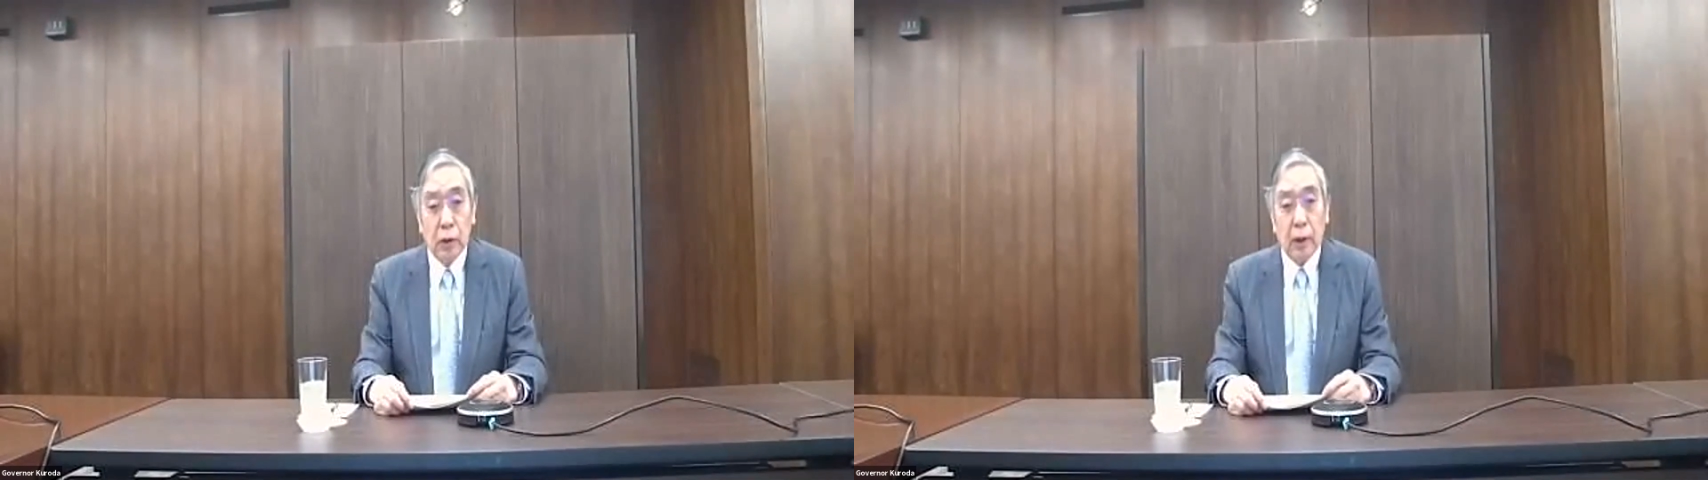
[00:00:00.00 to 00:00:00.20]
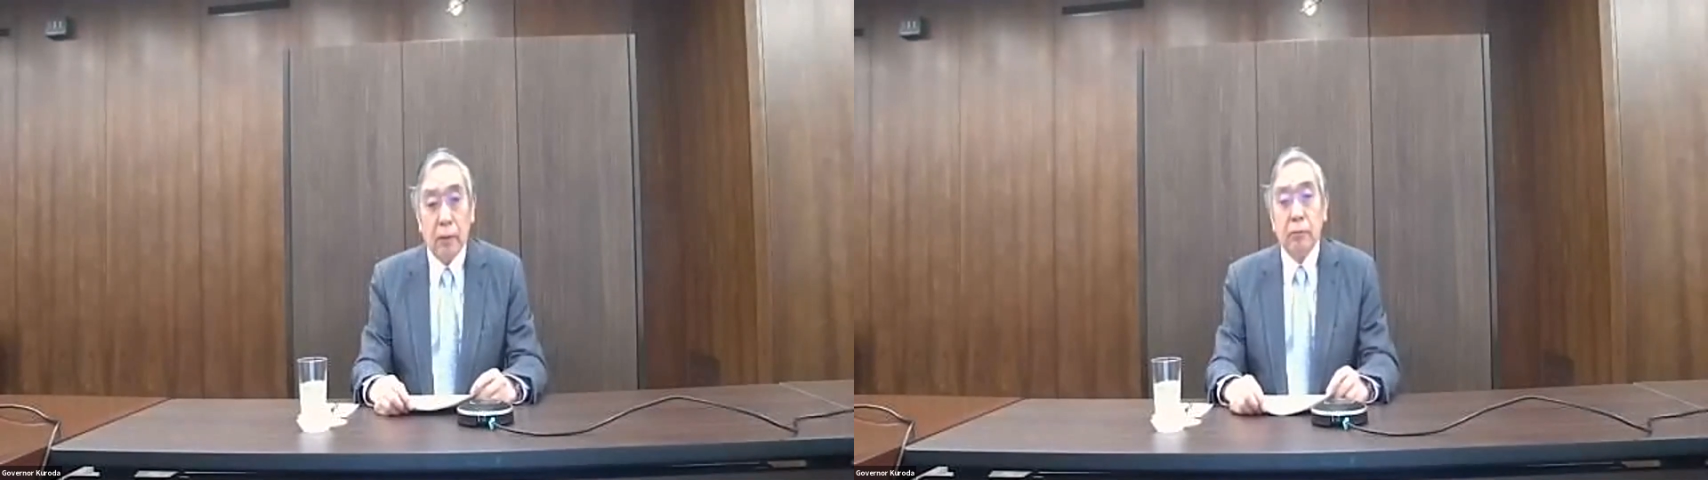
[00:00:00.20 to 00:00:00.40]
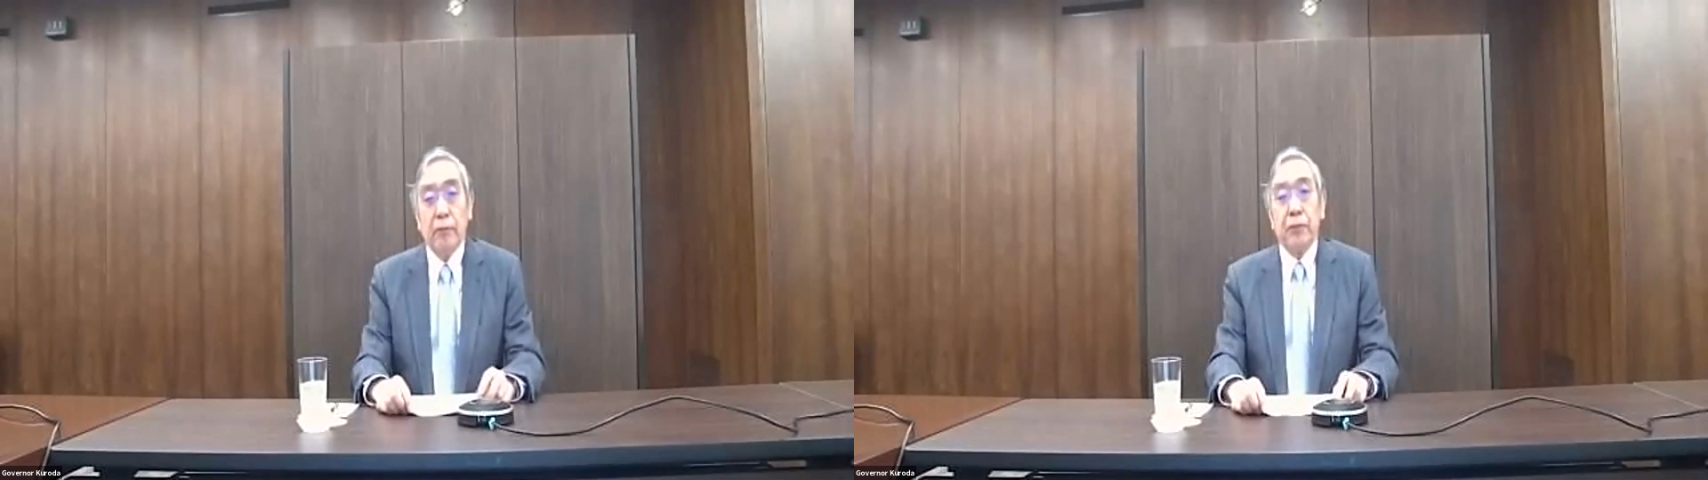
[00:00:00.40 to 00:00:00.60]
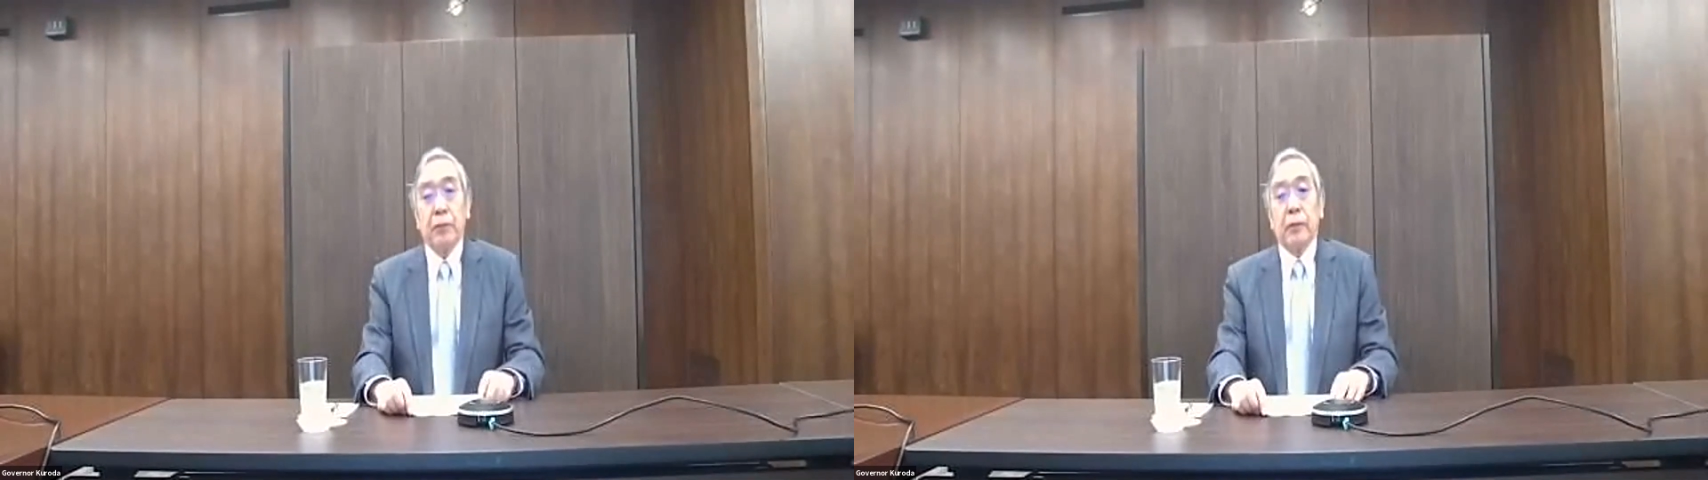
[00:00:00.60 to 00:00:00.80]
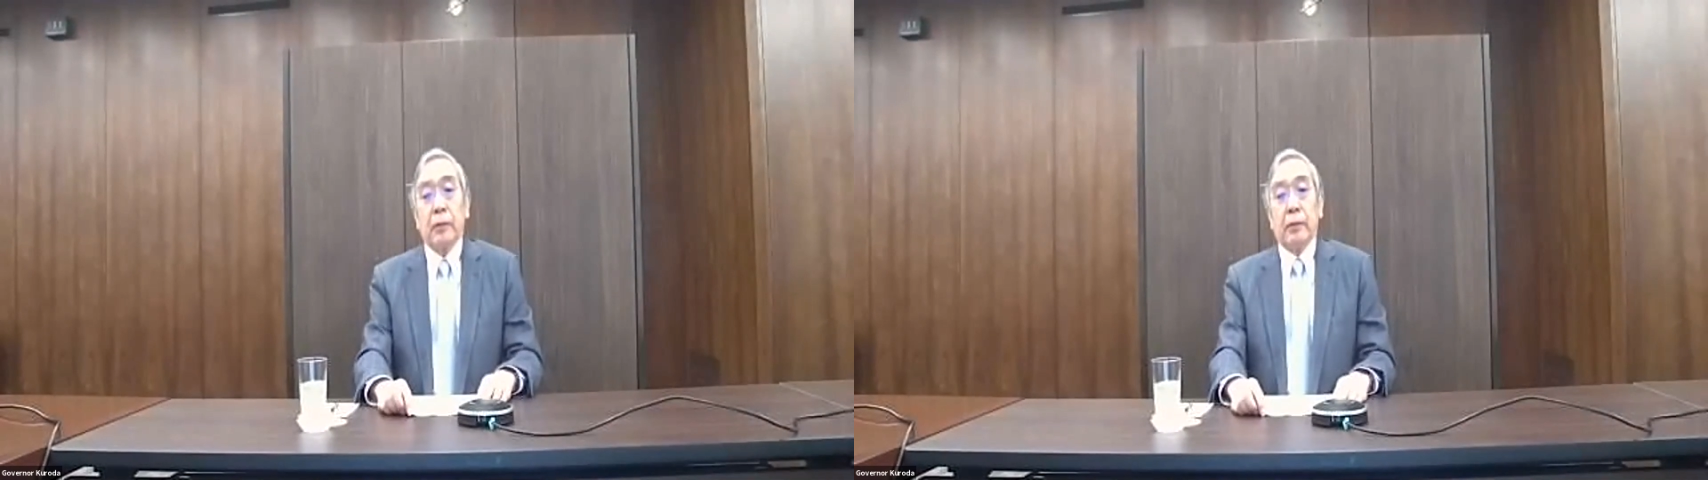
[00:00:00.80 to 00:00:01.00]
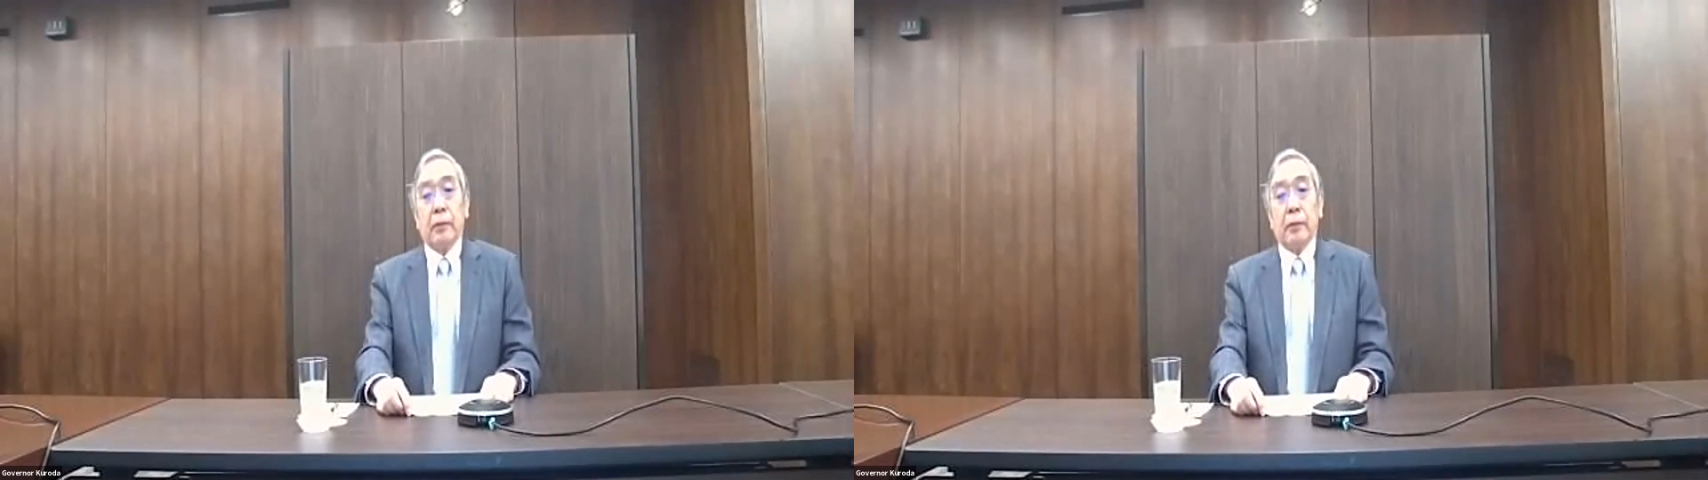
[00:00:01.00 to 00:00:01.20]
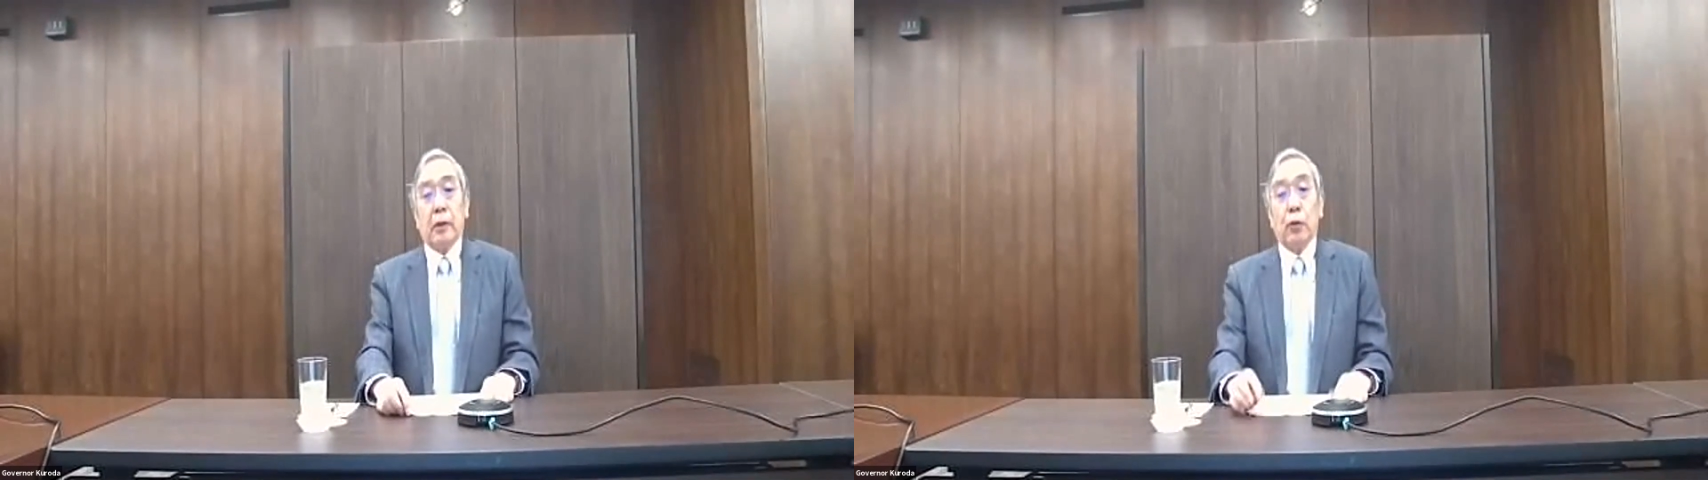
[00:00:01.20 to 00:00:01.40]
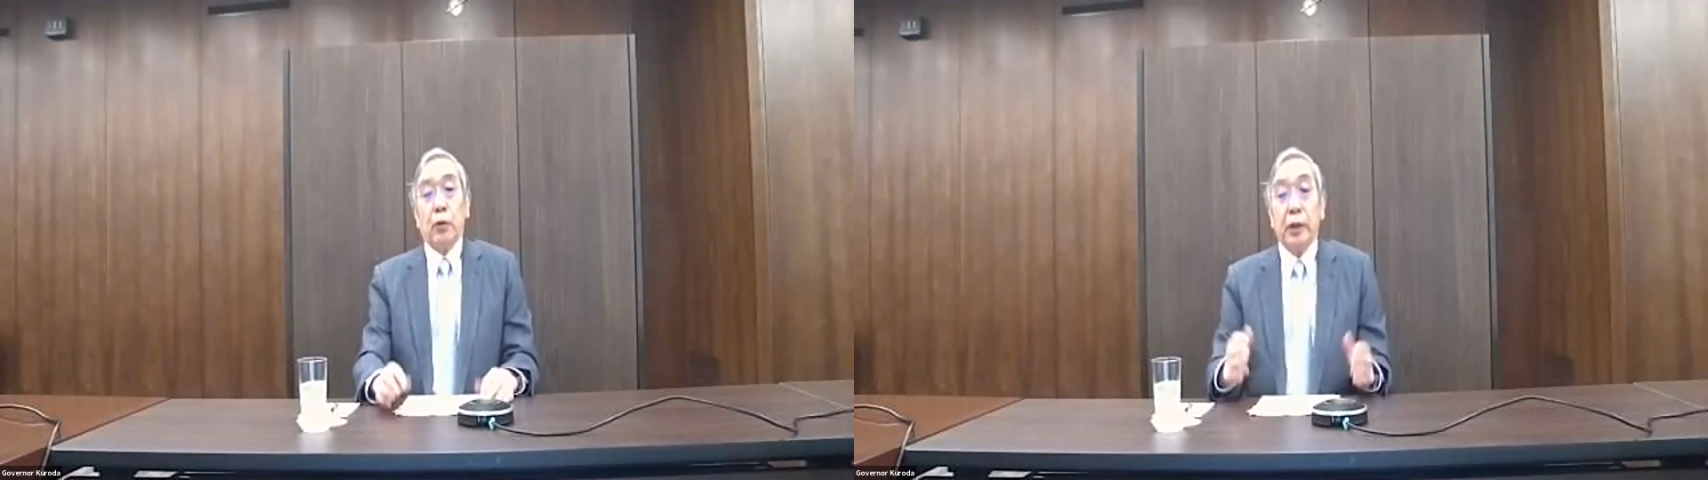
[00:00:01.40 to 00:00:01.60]
term,
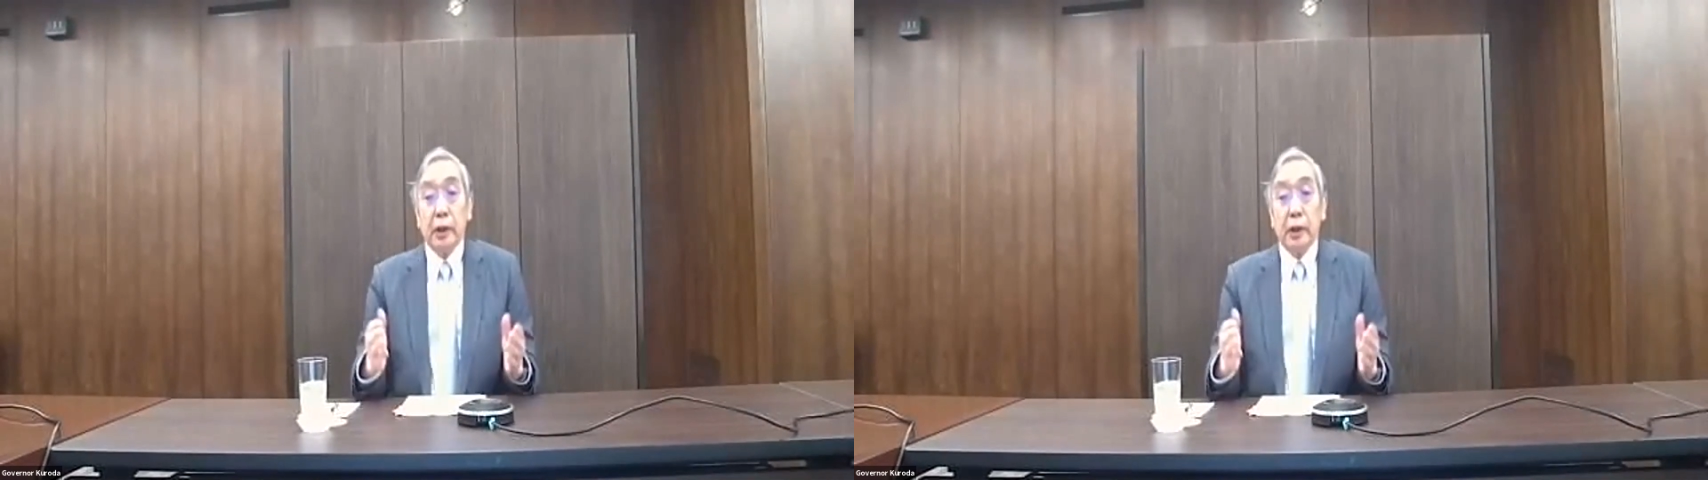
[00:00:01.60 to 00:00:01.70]
we